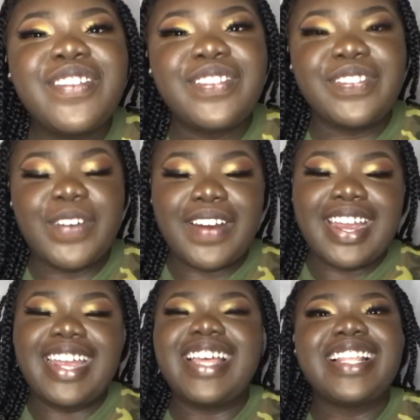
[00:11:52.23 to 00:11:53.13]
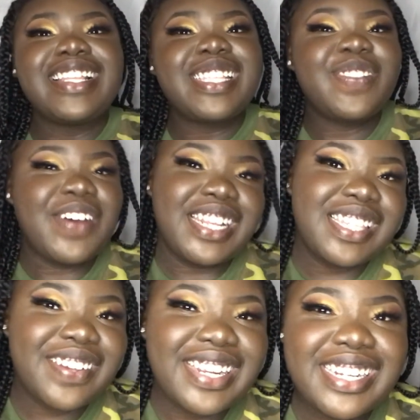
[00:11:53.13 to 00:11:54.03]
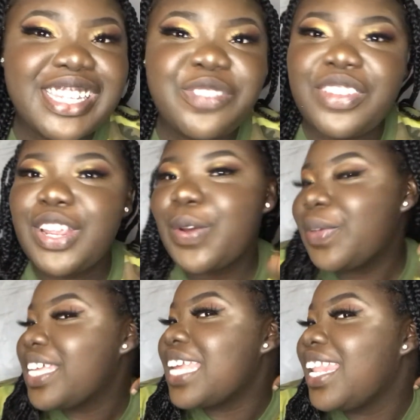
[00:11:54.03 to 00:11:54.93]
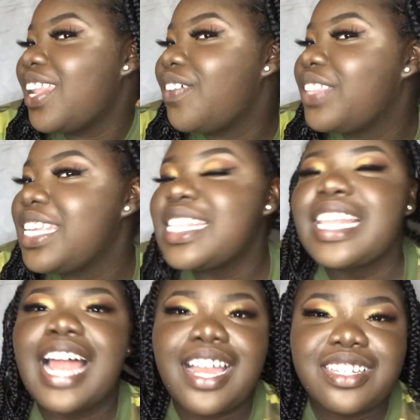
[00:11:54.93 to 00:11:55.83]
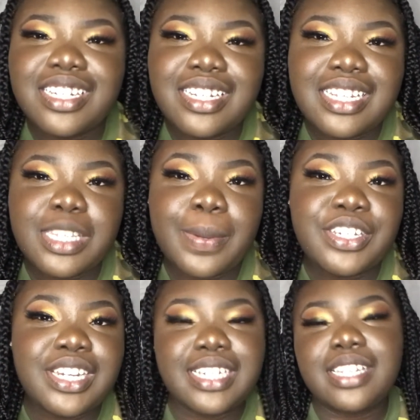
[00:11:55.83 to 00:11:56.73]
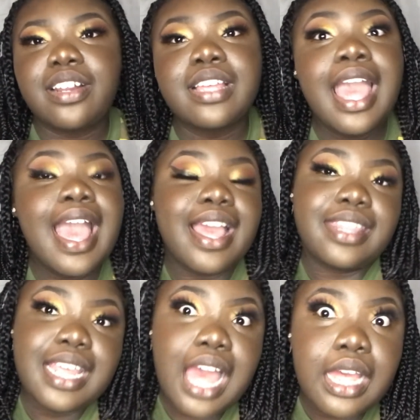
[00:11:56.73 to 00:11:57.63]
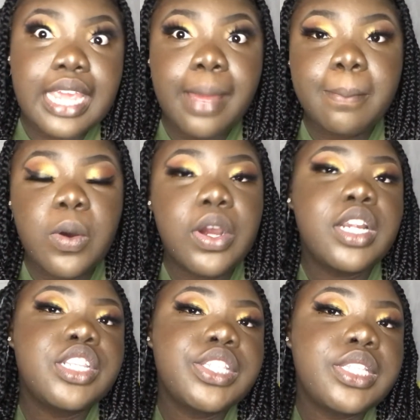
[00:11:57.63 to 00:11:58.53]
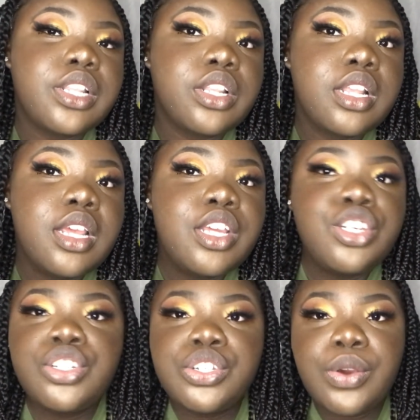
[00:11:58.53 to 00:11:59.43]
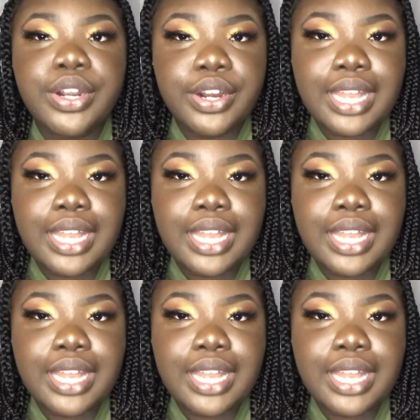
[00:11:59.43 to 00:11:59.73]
for sponsoring this video, because I love these lashes, especially these looks. I think I'll get more shorter